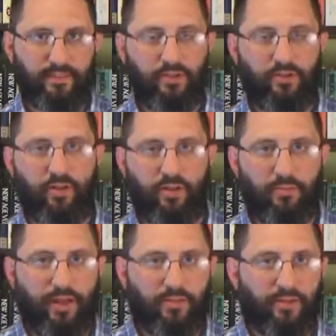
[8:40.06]
let you talk
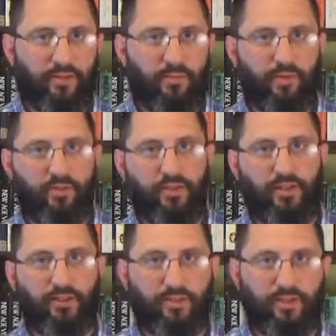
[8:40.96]
about your innermost
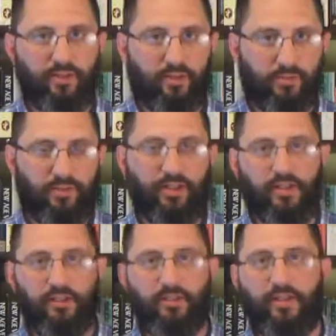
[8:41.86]
feelings, things that are
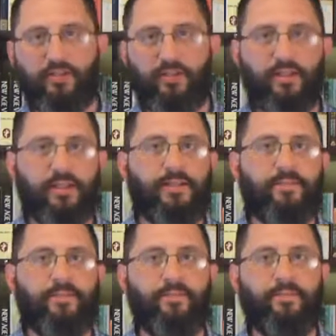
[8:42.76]
upsetting you, and things like that.